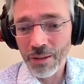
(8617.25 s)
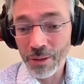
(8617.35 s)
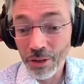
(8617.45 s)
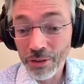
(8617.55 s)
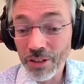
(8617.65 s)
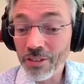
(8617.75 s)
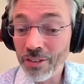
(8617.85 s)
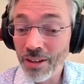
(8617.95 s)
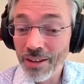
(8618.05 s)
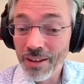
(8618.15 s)
because
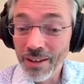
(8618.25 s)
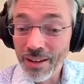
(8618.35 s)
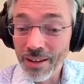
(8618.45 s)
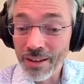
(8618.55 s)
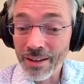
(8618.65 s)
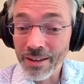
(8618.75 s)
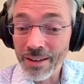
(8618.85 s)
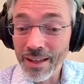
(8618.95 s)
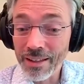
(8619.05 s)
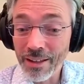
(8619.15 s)
it
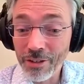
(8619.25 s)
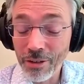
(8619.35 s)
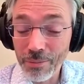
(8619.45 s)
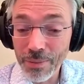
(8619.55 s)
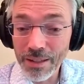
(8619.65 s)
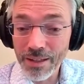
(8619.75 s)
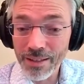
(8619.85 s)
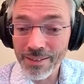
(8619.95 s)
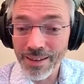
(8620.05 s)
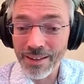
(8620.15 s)
doesn't mean
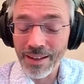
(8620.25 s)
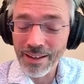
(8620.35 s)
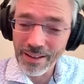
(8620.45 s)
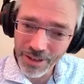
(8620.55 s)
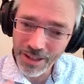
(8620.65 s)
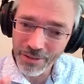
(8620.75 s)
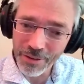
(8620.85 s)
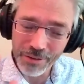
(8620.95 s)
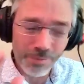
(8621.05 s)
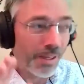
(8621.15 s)
that, and I really
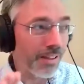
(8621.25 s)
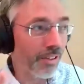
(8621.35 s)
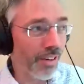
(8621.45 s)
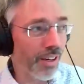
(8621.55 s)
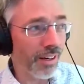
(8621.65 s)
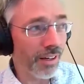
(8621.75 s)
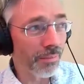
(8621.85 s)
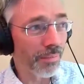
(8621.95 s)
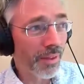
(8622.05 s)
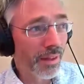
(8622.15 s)
want to make this clear,